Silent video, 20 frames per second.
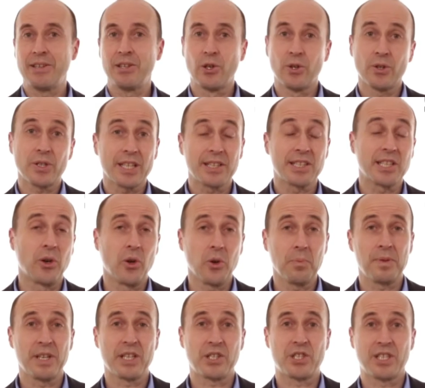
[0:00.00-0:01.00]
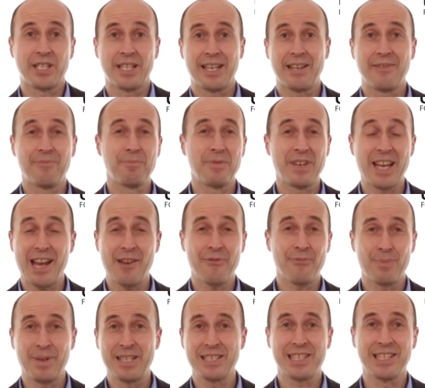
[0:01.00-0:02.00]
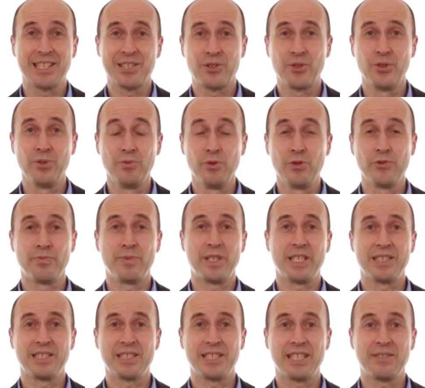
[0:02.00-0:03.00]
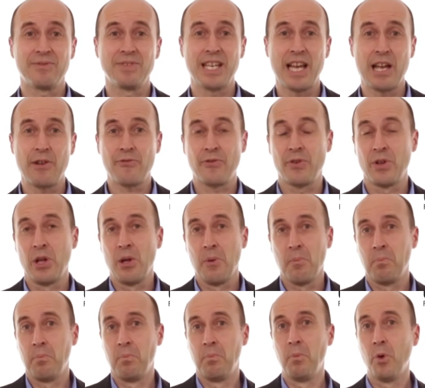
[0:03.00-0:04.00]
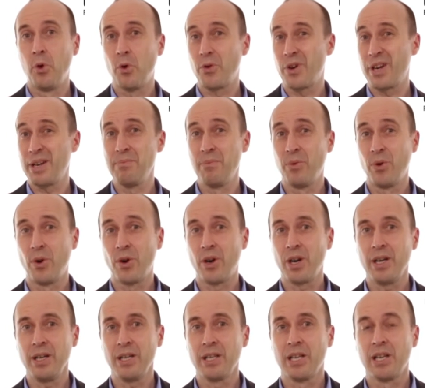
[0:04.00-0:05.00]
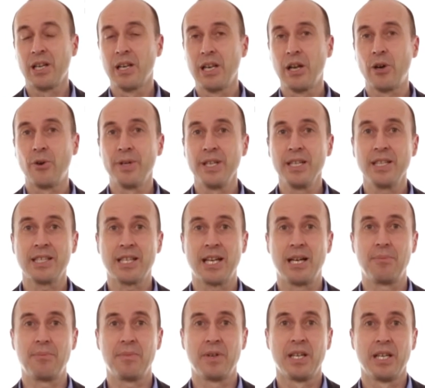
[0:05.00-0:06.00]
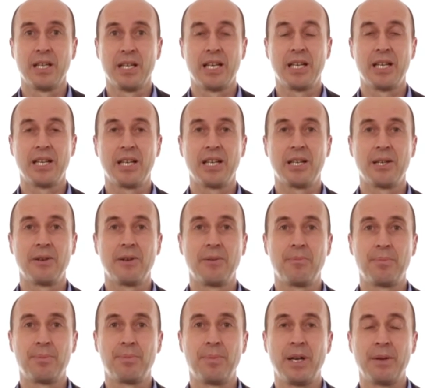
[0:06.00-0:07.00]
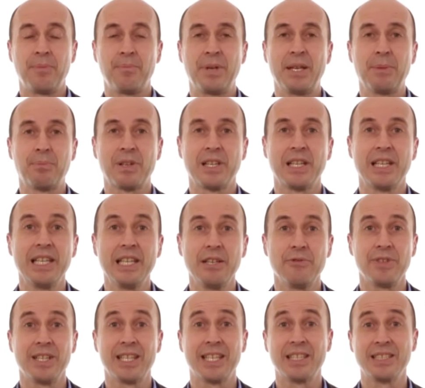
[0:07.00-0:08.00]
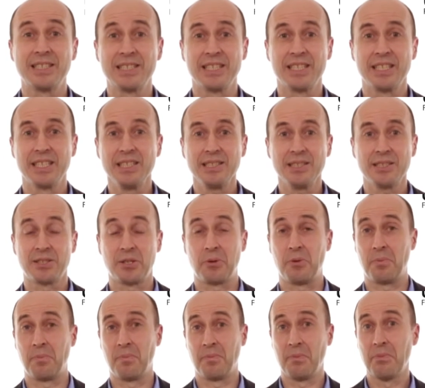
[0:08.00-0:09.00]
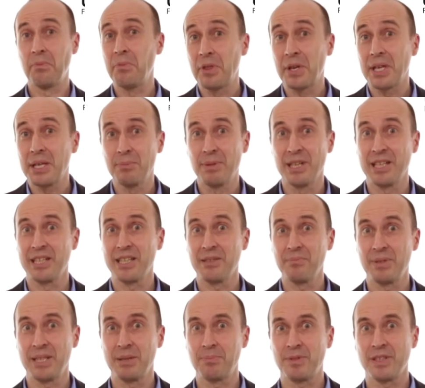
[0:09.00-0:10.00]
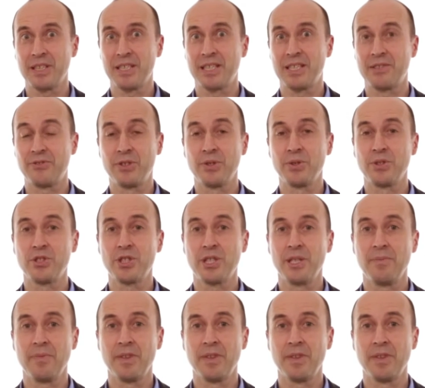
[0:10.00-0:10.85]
look at the whole picture there, we have basically two movements, that we have more and more low-income people living in cities, so 3 billion people in the future.